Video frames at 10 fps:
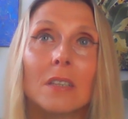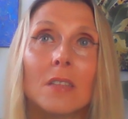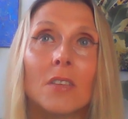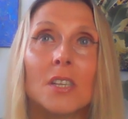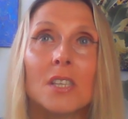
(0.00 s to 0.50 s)

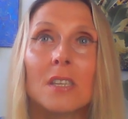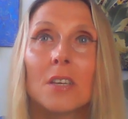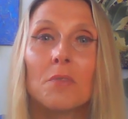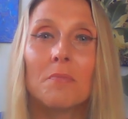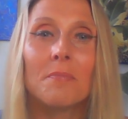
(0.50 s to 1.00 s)
this
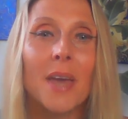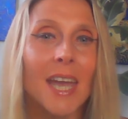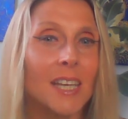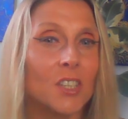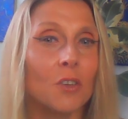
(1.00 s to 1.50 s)

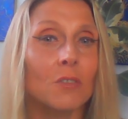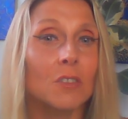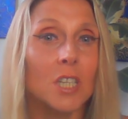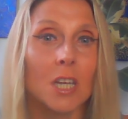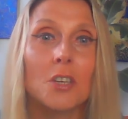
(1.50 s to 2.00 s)
bad
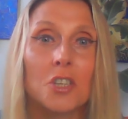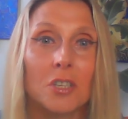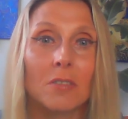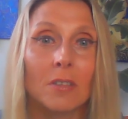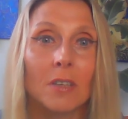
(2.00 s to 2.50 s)

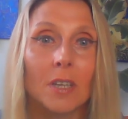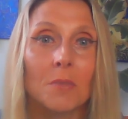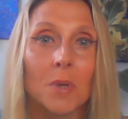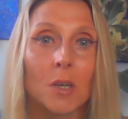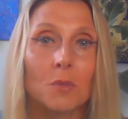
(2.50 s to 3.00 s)
connotation
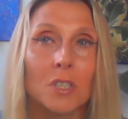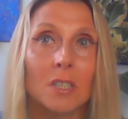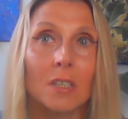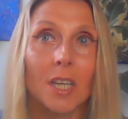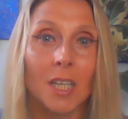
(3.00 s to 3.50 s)
about
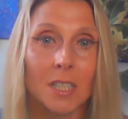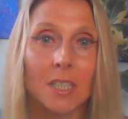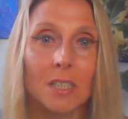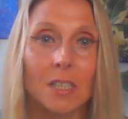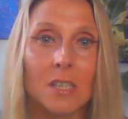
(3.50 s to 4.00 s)

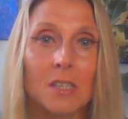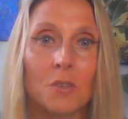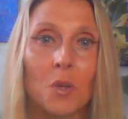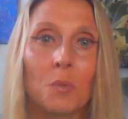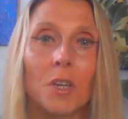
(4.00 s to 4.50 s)
entities. You
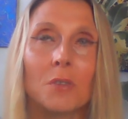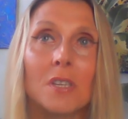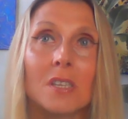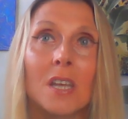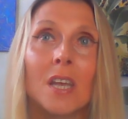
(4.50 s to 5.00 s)
know, there
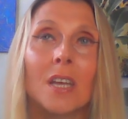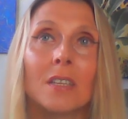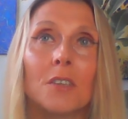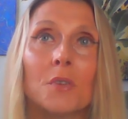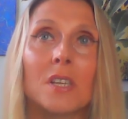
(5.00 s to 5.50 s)
is
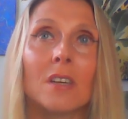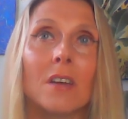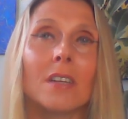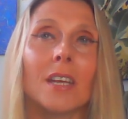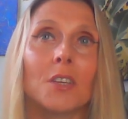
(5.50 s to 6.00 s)
a
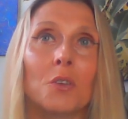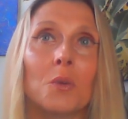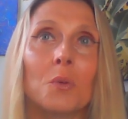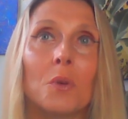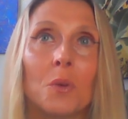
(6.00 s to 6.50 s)
lot, like, you
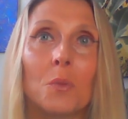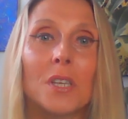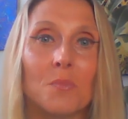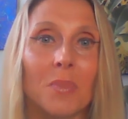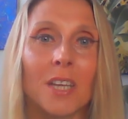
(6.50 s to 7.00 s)
know,
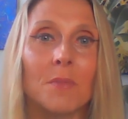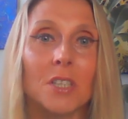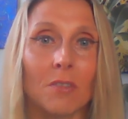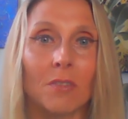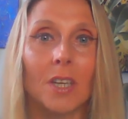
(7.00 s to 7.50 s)
always blame it
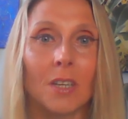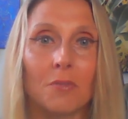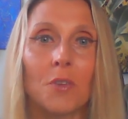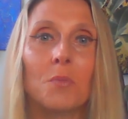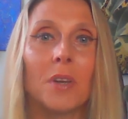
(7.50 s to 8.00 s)
on the
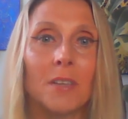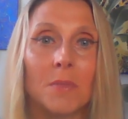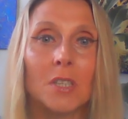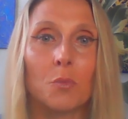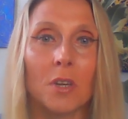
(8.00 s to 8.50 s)
evil, blame
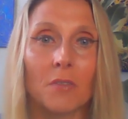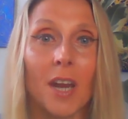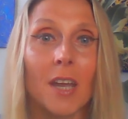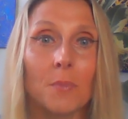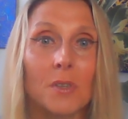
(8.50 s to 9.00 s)
it, whatever
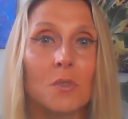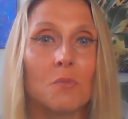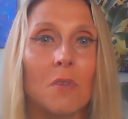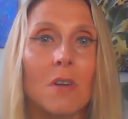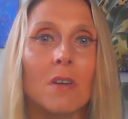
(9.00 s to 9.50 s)
happens
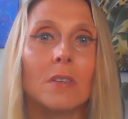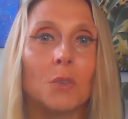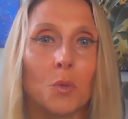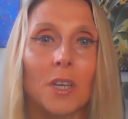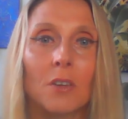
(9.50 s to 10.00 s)
wrong,
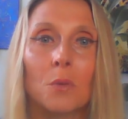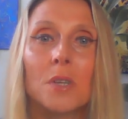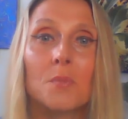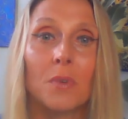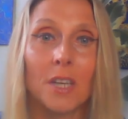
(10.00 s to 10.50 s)
we can
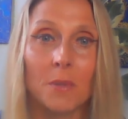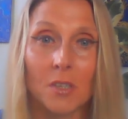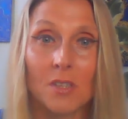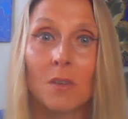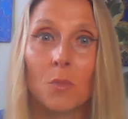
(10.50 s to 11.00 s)
always blame it
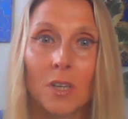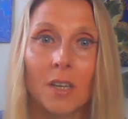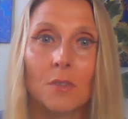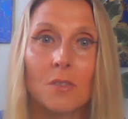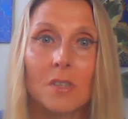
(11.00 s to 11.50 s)
on someone
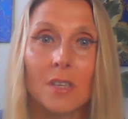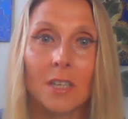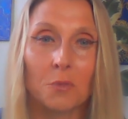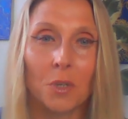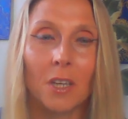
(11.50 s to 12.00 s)
else.
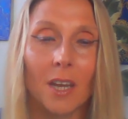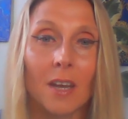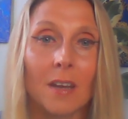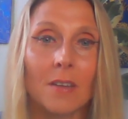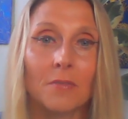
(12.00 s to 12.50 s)
And we
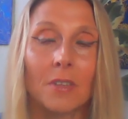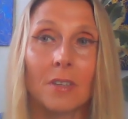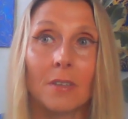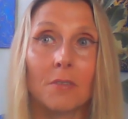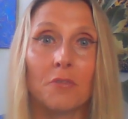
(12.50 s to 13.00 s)
have
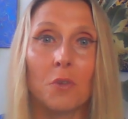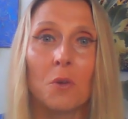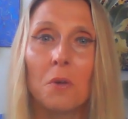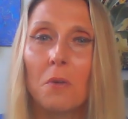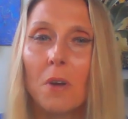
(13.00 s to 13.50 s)
the
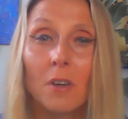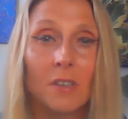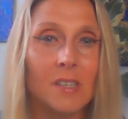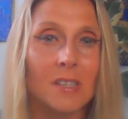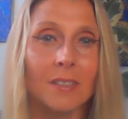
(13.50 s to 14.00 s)
full
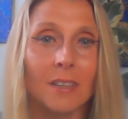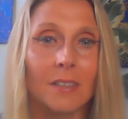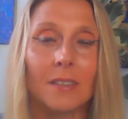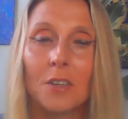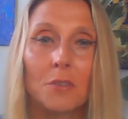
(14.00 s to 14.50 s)

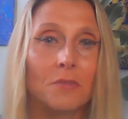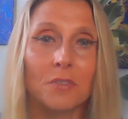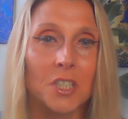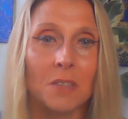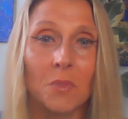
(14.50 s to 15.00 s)
arsenal of
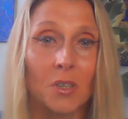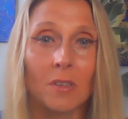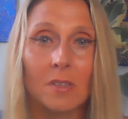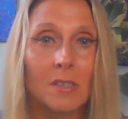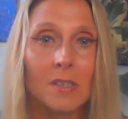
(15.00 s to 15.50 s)

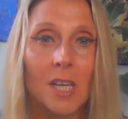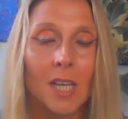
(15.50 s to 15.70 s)
demons,